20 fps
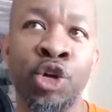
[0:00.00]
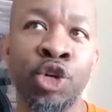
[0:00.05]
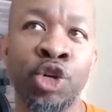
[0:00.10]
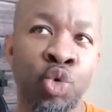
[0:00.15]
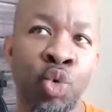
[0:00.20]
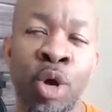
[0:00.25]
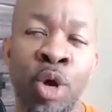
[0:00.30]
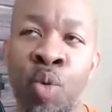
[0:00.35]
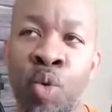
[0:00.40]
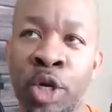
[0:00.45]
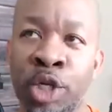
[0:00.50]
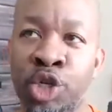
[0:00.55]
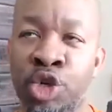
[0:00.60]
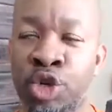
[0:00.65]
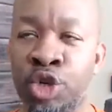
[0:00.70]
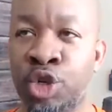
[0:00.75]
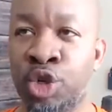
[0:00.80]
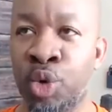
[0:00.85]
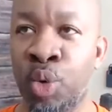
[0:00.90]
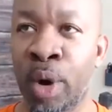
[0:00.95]
doing what
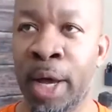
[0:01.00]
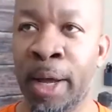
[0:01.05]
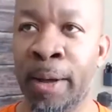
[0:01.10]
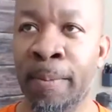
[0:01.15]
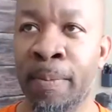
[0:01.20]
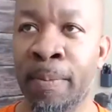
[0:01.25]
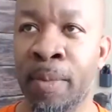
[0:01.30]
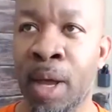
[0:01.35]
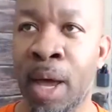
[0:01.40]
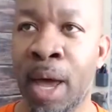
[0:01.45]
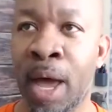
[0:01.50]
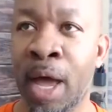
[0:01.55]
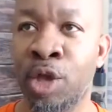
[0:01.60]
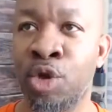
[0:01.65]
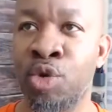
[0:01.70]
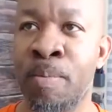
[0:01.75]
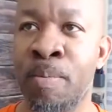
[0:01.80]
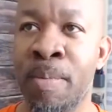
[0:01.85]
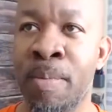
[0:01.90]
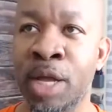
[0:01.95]
you're doing, and
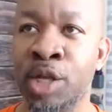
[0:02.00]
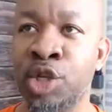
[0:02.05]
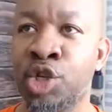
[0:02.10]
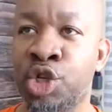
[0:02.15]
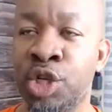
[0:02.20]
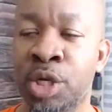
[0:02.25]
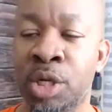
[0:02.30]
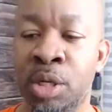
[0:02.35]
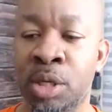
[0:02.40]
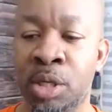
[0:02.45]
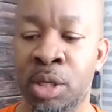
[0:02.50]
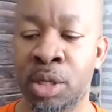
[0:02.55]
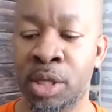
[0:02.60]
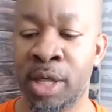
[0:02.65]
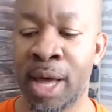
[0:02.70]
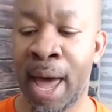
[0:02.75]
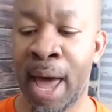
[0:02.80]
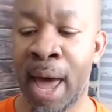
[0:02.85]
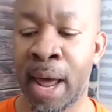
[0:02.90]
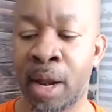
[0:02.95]
you mentioned
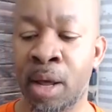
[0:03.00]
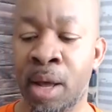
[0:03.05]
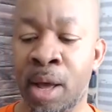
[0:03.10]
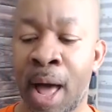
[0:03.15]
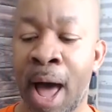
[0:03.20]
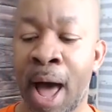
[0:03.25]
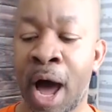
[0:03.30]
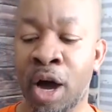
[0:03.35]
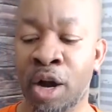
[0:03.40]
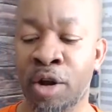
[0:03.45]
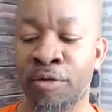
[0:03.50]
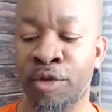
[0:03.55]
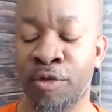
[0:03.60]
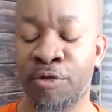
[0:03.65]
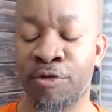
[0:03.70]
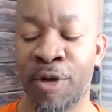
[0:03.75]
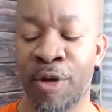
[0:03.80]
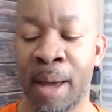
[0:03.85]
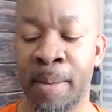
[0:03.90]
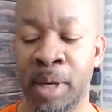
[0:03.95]
that out of your
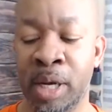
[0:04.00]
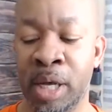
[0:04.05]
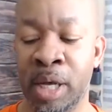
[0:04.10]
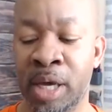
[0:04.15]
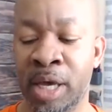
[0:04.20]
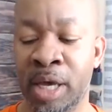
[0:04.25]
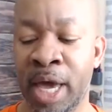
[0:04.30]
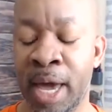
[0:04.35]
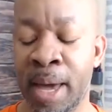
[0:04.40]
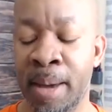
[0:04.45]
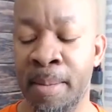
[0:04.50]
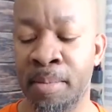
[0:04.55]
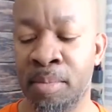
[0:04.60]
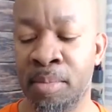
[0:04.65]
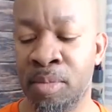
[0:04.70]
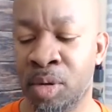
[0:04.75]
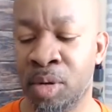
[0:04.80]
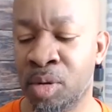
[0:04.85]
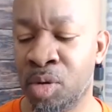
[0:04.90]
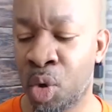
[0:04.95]
family
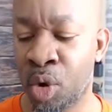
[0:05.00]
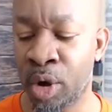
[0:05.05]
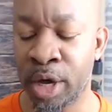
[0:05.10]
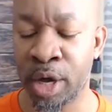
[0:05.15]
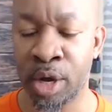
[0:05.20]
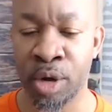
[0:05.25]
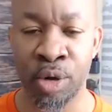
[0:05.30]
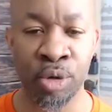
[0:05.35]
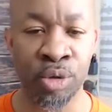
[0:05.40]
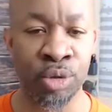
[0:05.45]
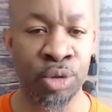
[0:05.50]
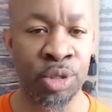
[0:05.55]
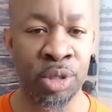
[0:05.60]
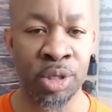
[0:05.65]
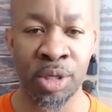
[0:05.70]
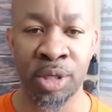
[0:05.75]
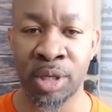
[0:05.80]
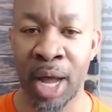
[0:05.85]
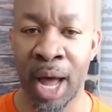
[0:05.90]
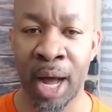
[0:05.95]
came
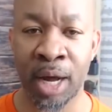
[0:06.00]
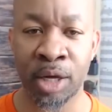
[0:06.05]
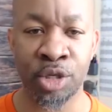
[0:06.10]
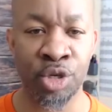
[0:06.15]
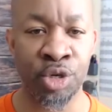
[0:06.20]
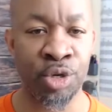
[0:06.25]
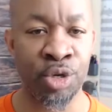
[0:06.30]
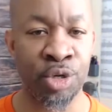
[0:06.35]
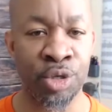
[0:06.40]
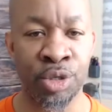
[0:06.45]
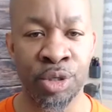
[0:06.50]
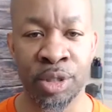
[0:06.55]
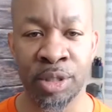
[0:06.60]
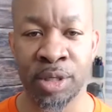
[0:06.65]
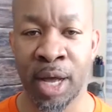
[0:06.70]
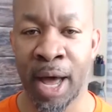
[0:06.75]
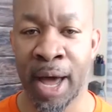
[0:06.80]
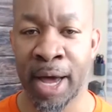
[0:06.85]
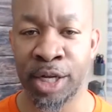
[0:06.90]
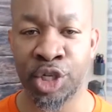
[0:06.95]
lawyers, doctors,
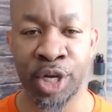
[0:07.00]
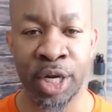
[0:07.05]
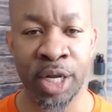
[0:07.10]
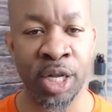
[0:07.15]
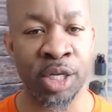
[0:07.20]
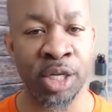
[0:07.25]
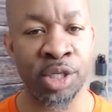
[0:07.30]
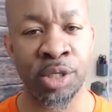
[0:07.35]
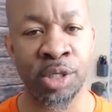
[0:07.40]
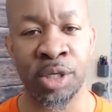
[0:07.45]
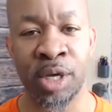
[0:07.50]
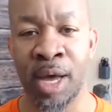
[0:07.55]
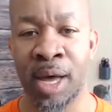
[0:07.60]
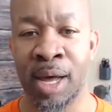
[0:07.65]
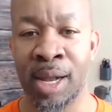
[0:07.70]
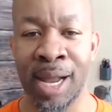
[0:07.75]
hygienists,